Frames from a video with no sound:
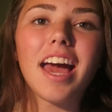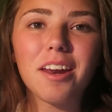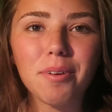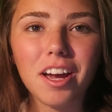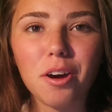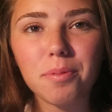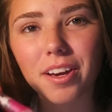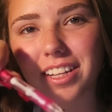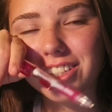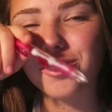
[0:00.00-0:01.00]
Anyway, I hope you
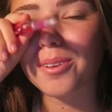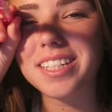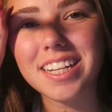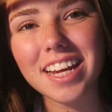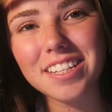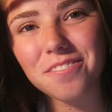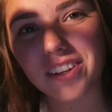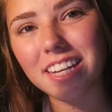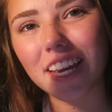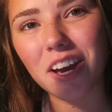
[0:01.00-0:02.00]
guys enjoyed today's
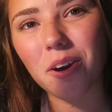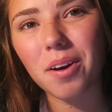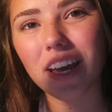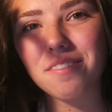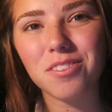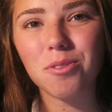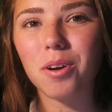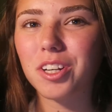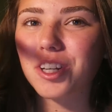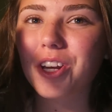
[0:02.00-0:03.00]
video. If you
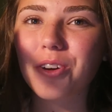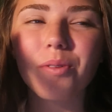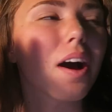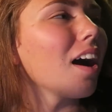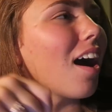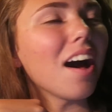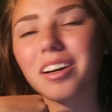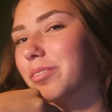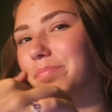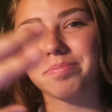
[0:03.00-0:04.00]
are new,
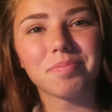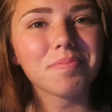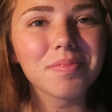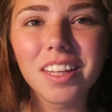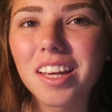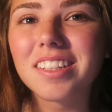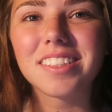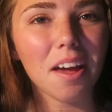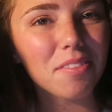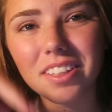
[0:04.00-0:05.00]

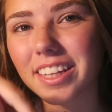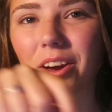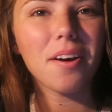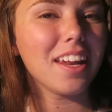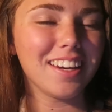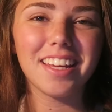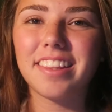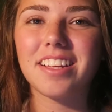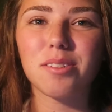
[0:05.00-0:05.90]
definitely go ahead and hit that